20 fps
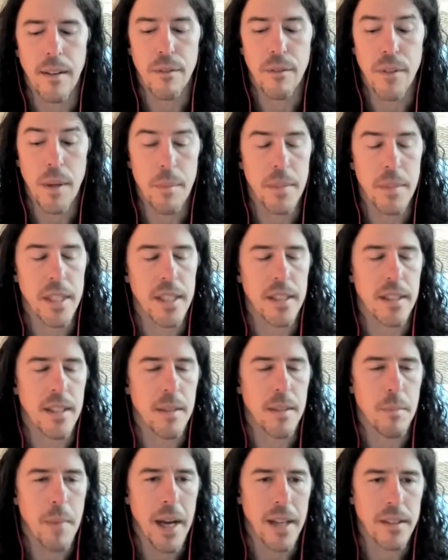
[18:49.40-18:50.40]
feminine
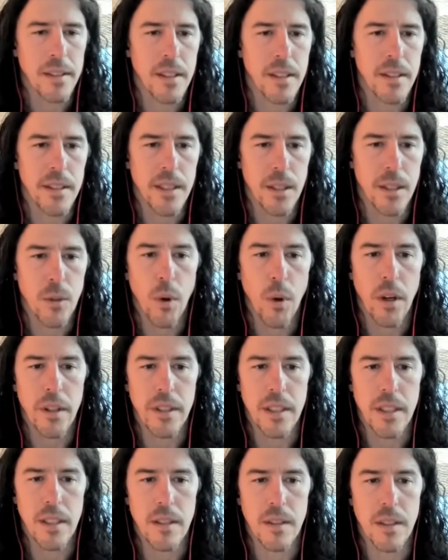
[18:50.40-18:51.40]
and masculine
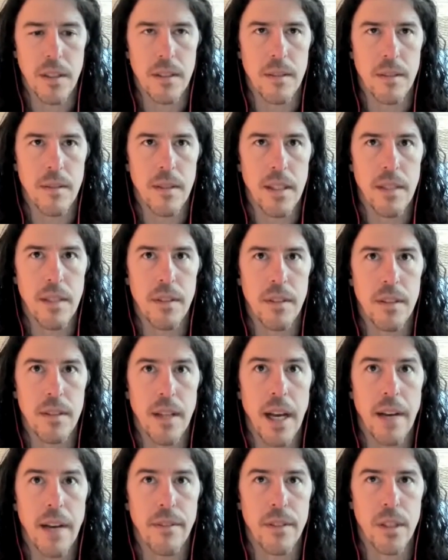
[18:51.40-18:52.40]
qualities and even
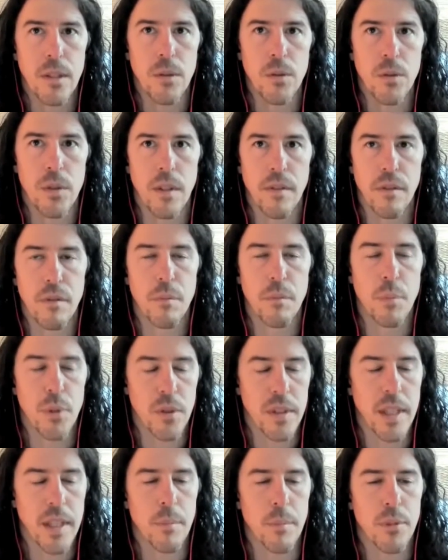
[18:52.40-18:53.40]
avenues of
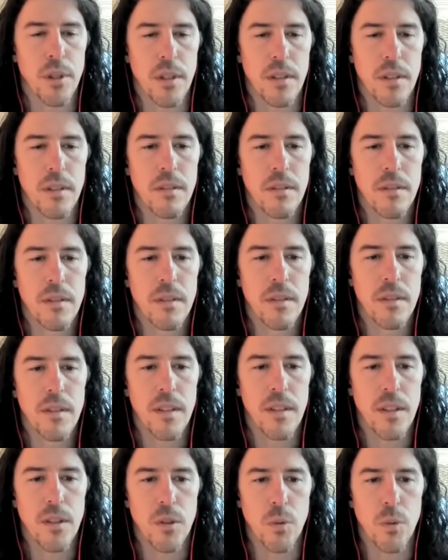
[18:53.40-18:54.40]
perception
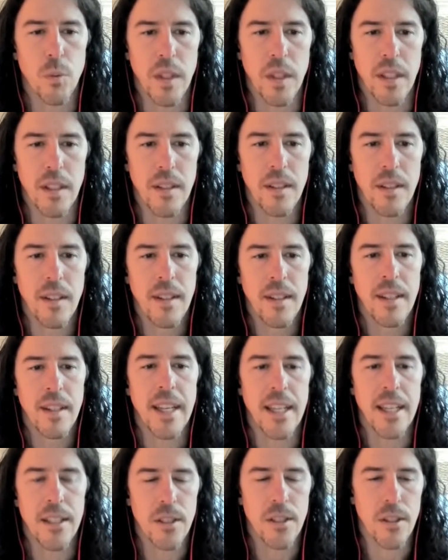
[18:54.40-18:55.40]
as we
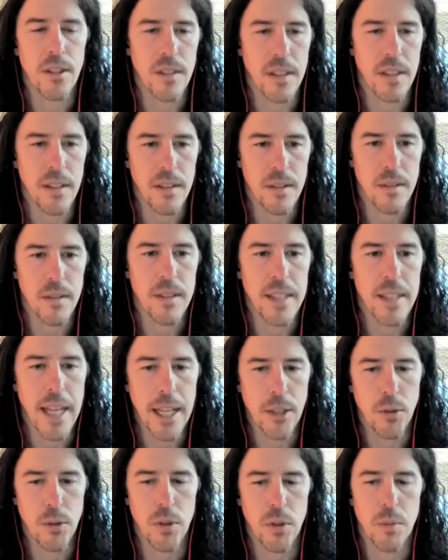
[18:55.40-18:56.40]
enter these
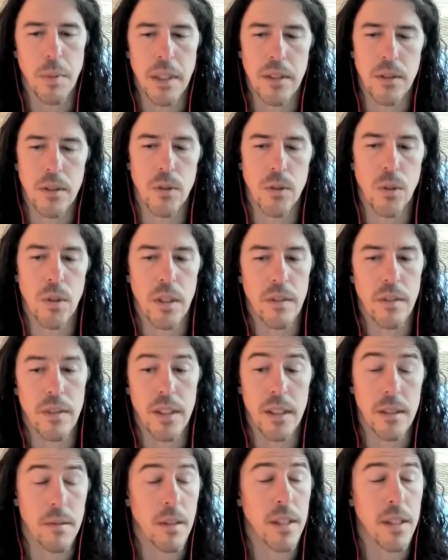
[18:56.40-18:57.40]
natural spaces, or
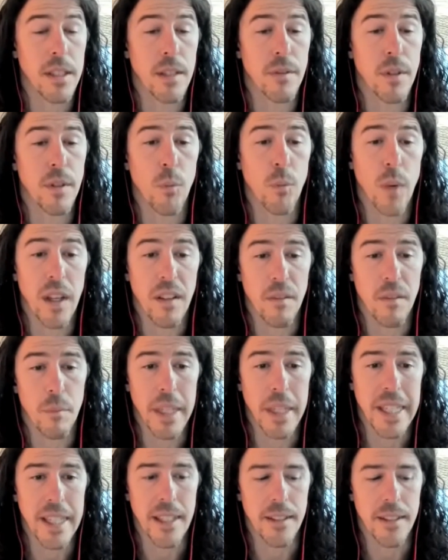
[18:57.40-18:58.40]
even a different way of
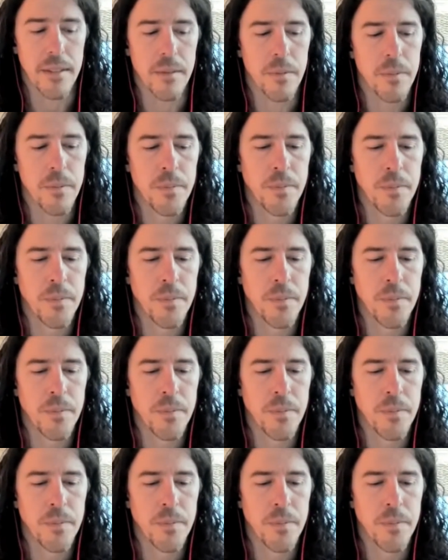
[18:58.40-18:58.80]
being.